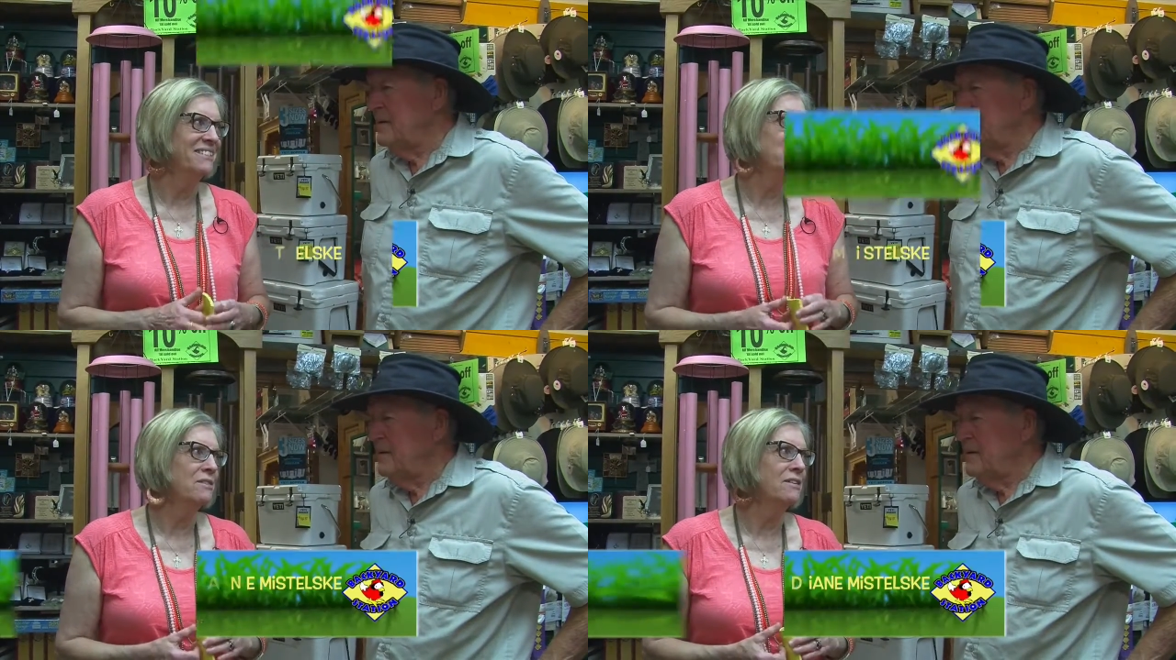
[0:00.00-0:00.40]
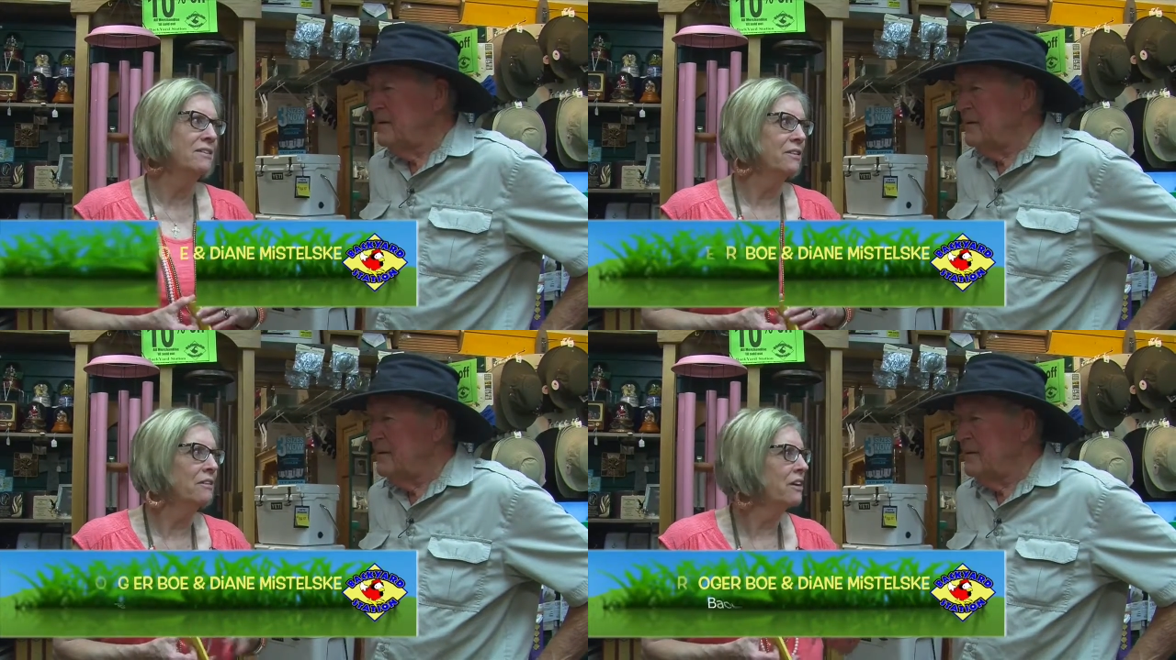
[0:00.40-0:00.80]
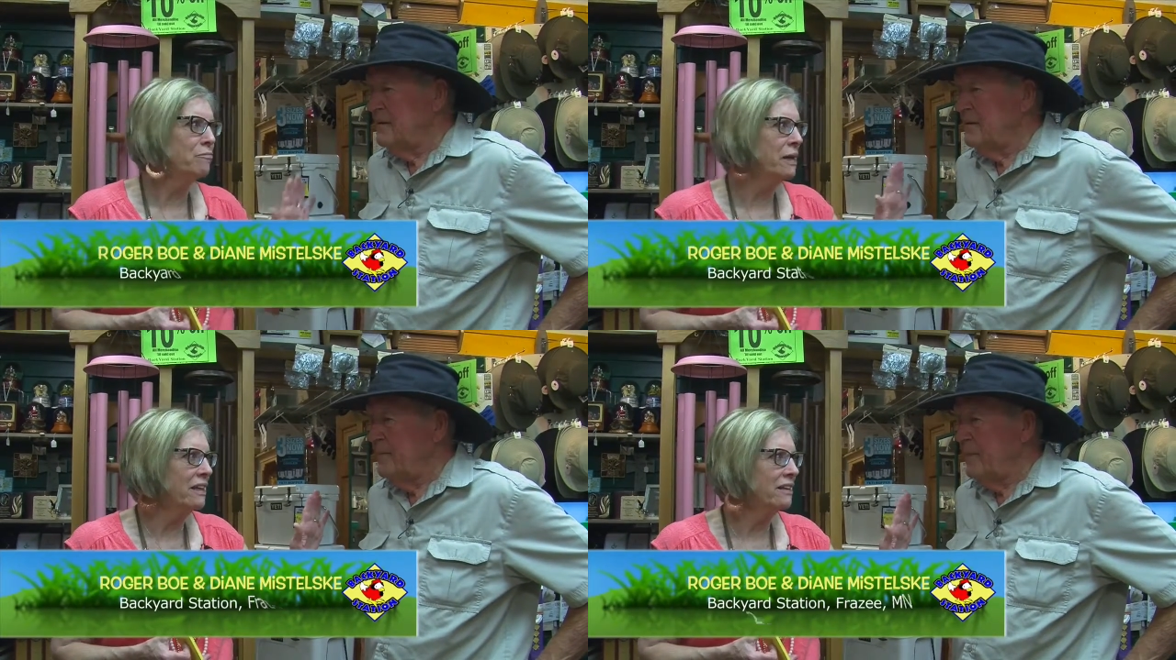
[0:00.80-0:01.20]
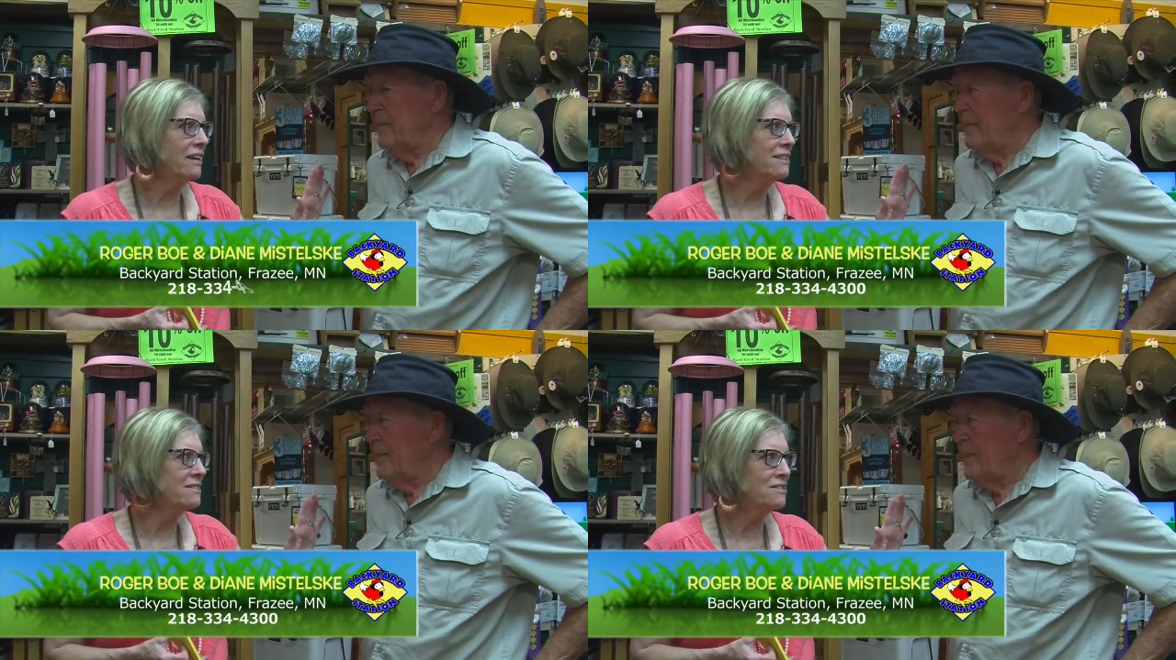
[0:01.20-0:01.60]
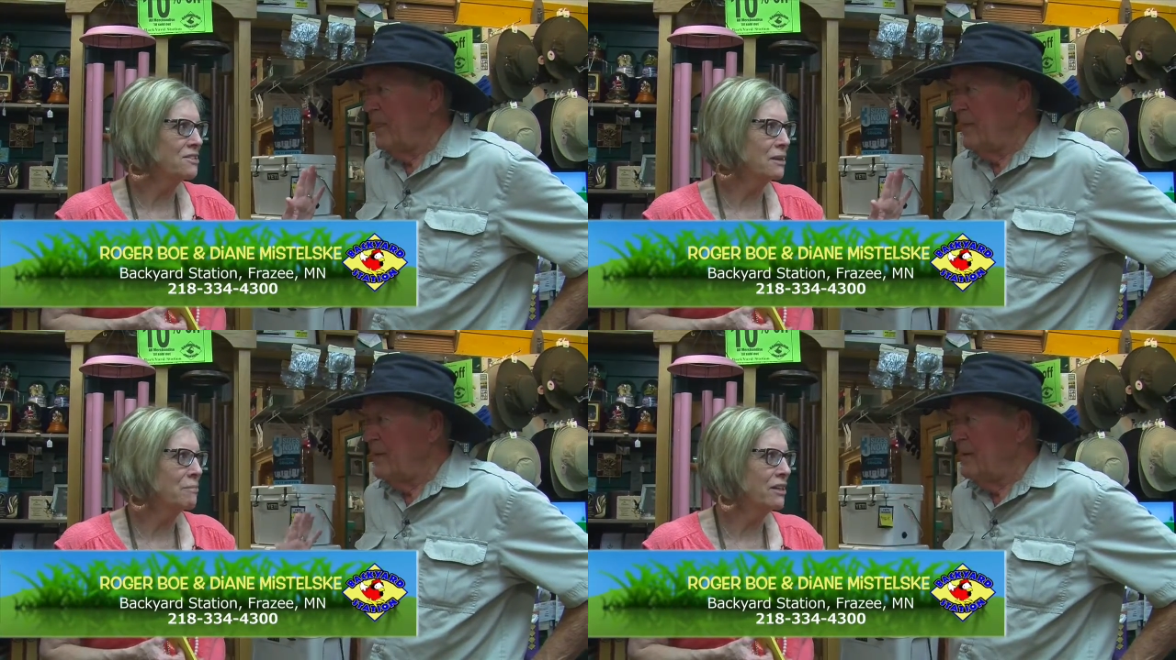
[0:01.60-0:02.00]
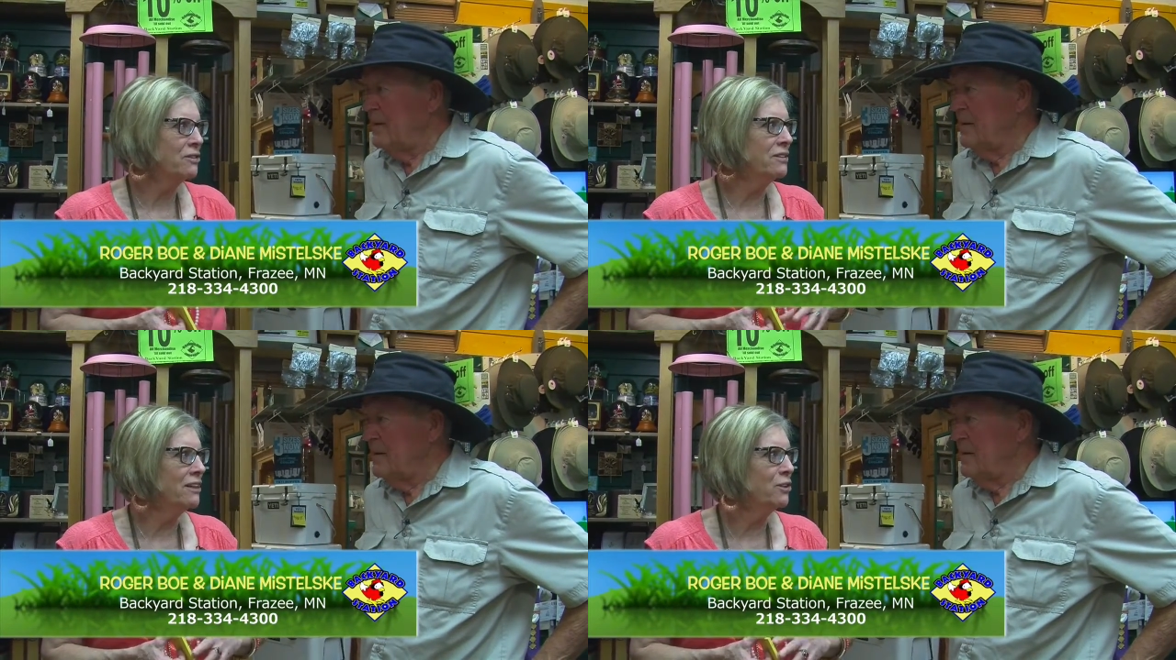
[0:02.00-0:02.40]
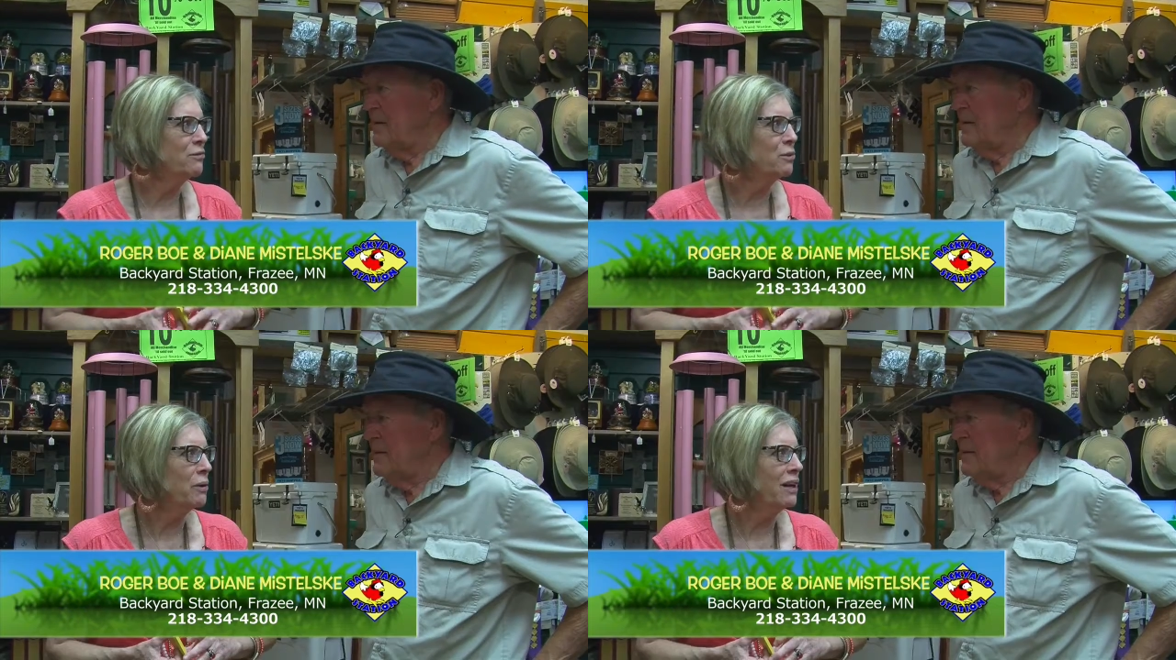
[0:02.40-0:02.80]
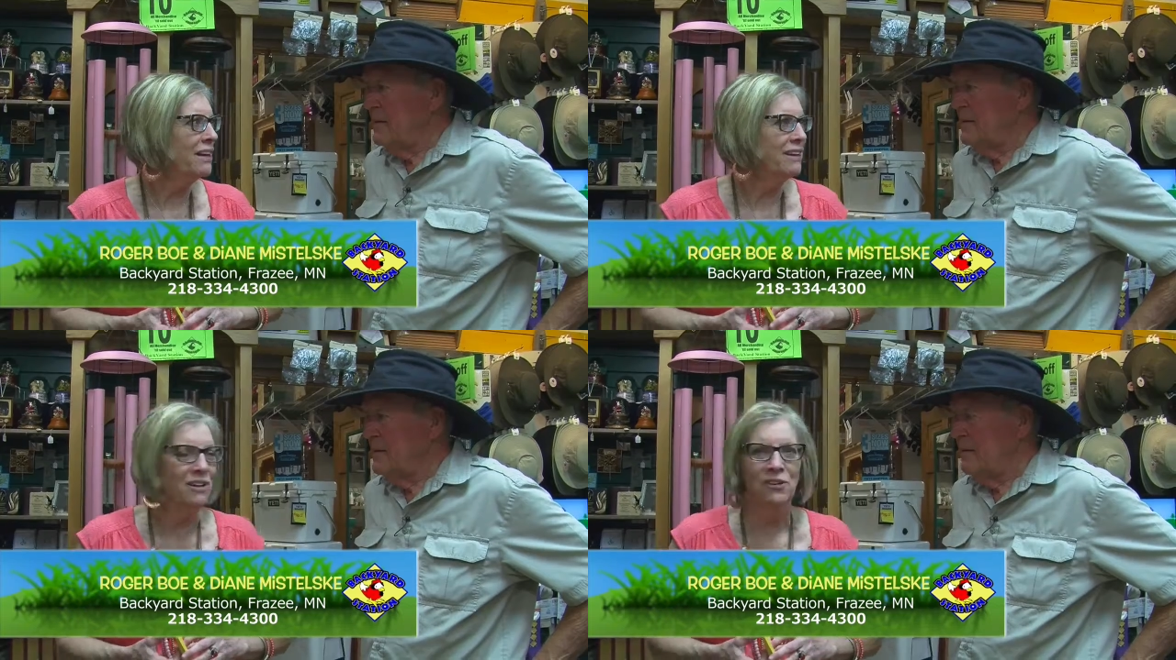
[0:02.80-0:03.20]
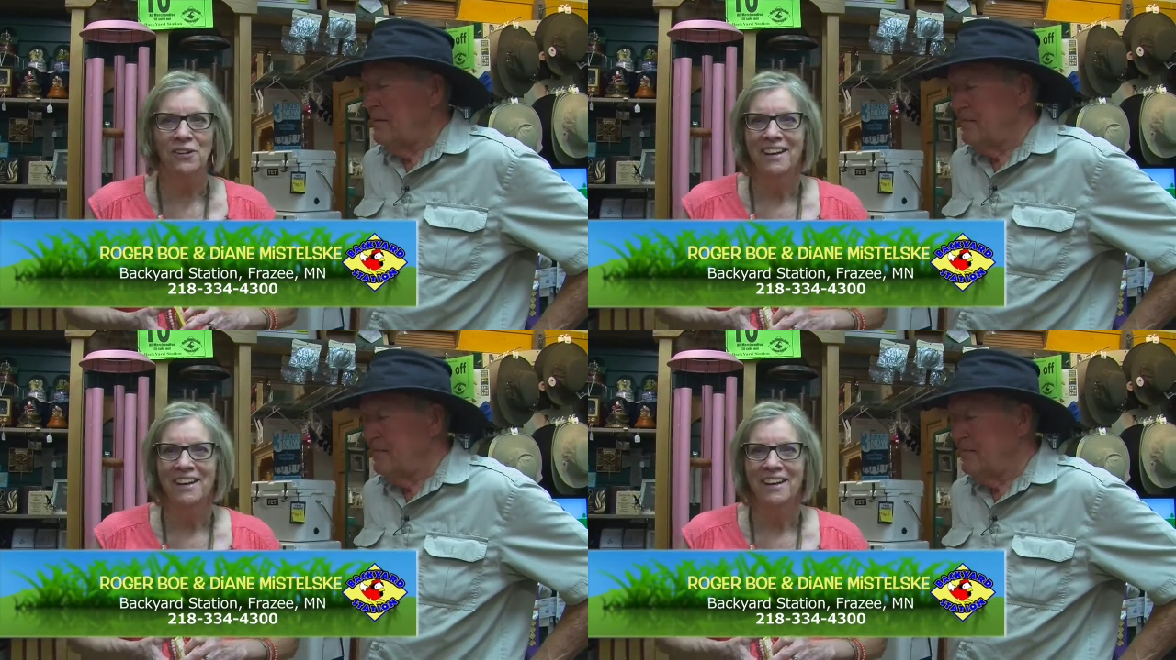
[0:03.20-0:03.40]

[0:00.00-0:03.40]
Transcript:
Speaker 1: So you don't have to make any guesses because I'm not going to tell you if you're right anyhow.